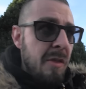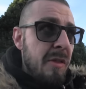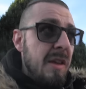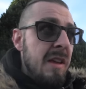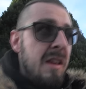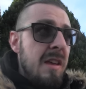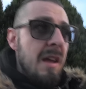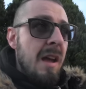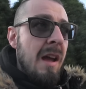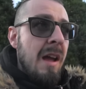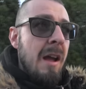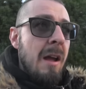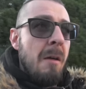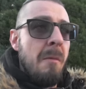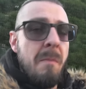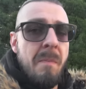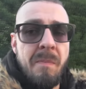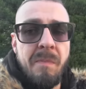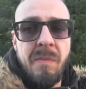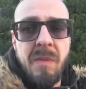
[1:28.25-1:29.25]
the
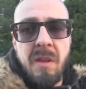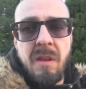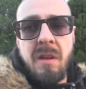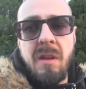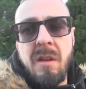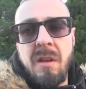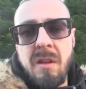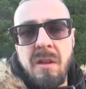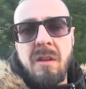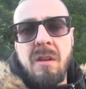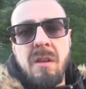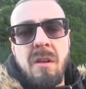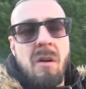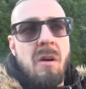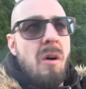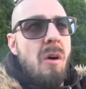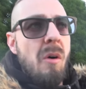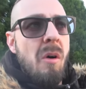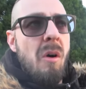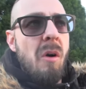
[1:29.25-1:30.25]
um,
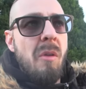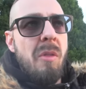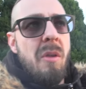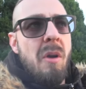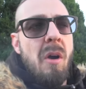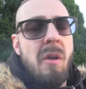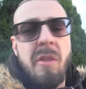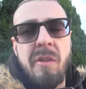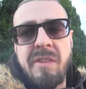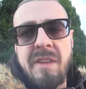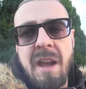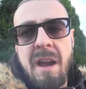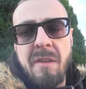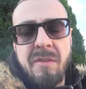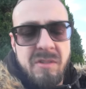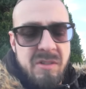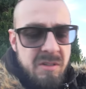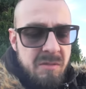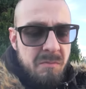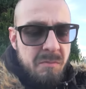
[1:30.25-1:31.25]
all, all the, all the
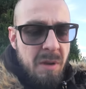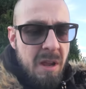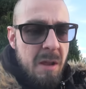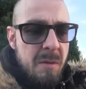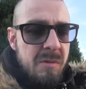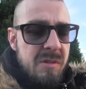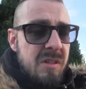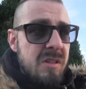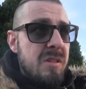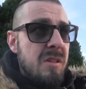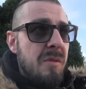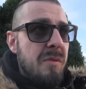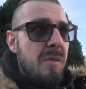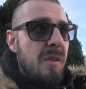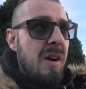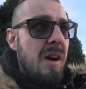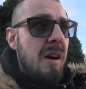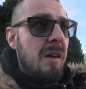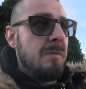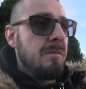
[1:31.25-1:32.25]
deaths and babies and stuff
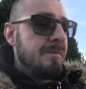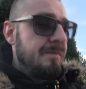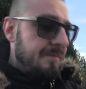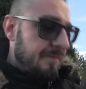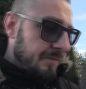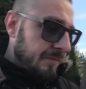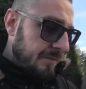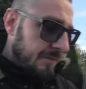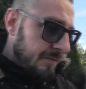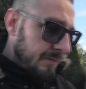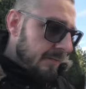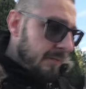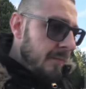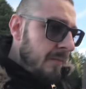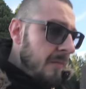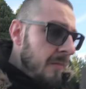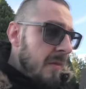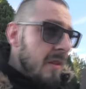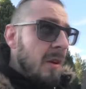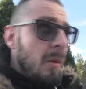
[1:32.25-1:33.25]
like that
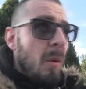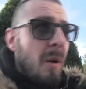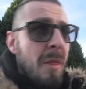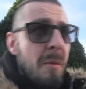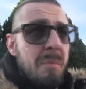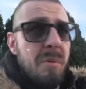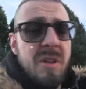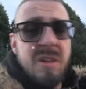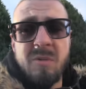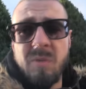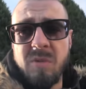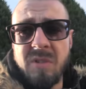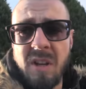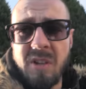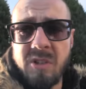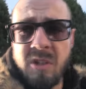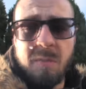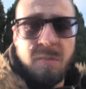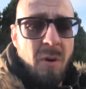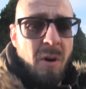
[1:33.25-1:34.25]
where the priest was
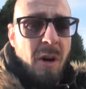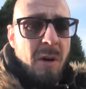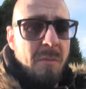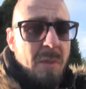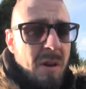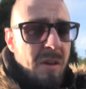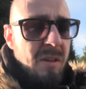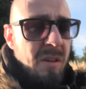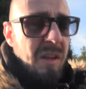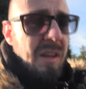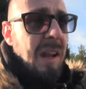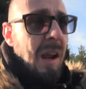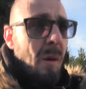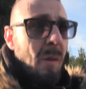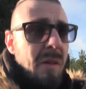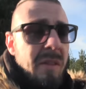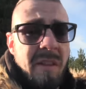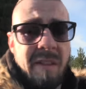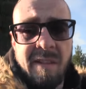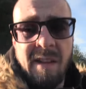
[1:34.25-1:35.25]
actually putting them in and
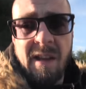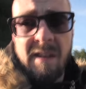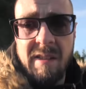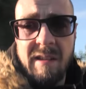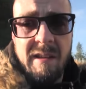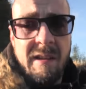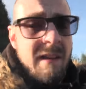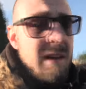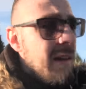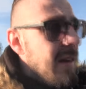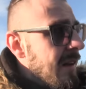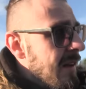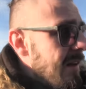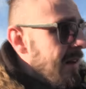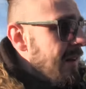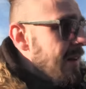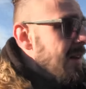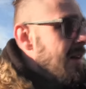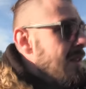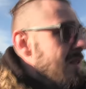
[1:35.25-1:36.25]
counting the dead.
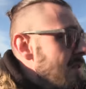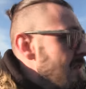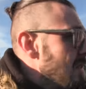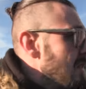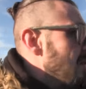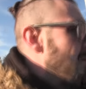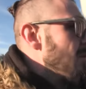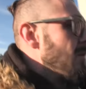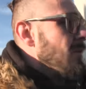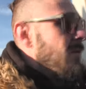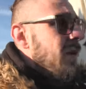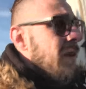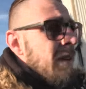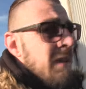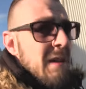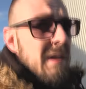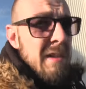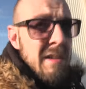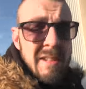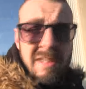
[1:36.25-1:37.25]
So
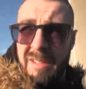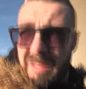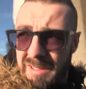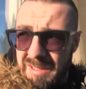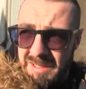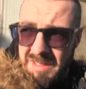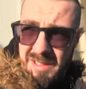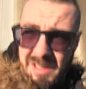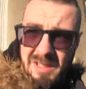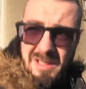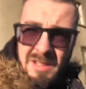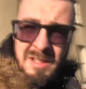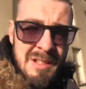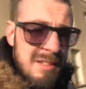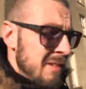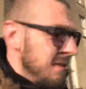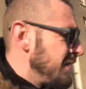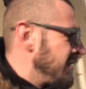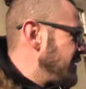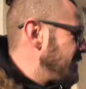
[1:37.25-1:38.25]

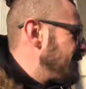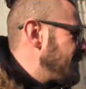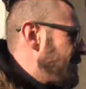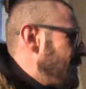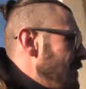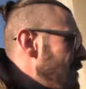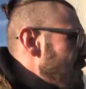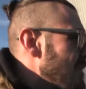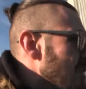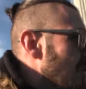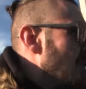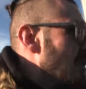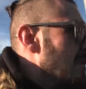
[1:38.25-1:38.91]
we'll see